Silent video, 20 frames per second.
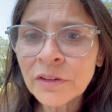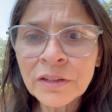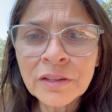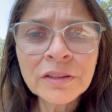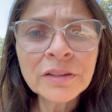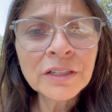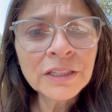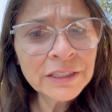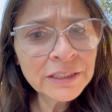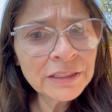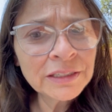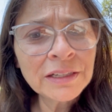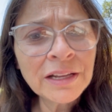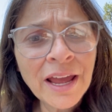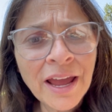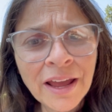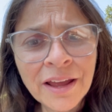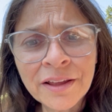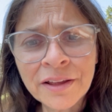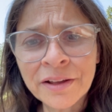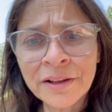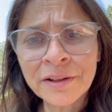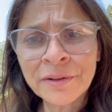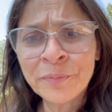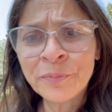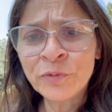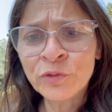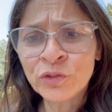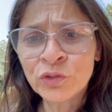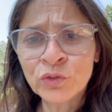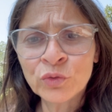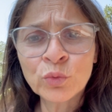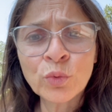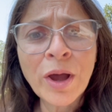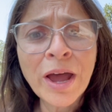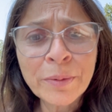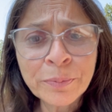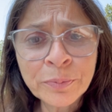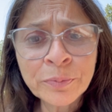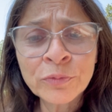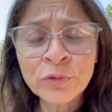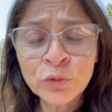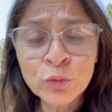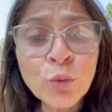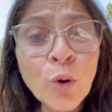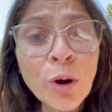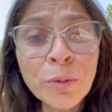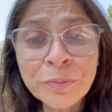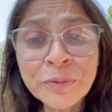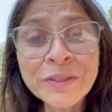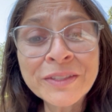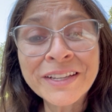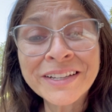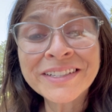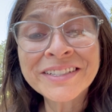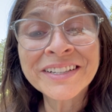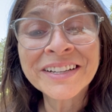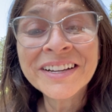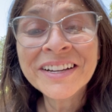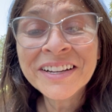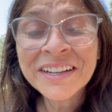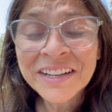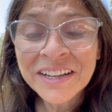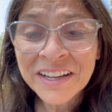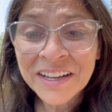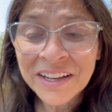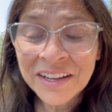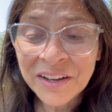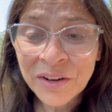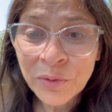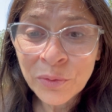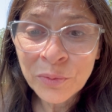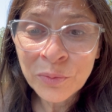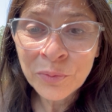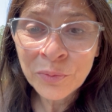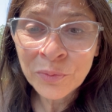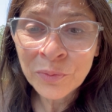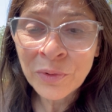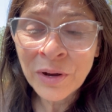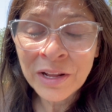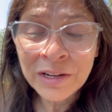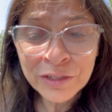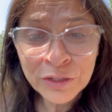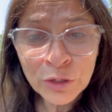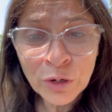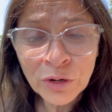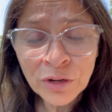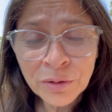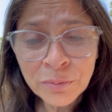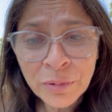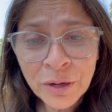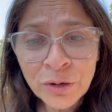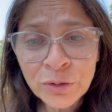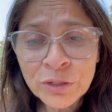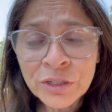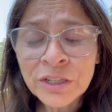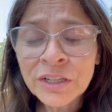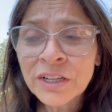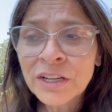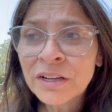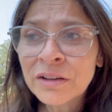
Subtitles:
the little swaps that I'll talk about.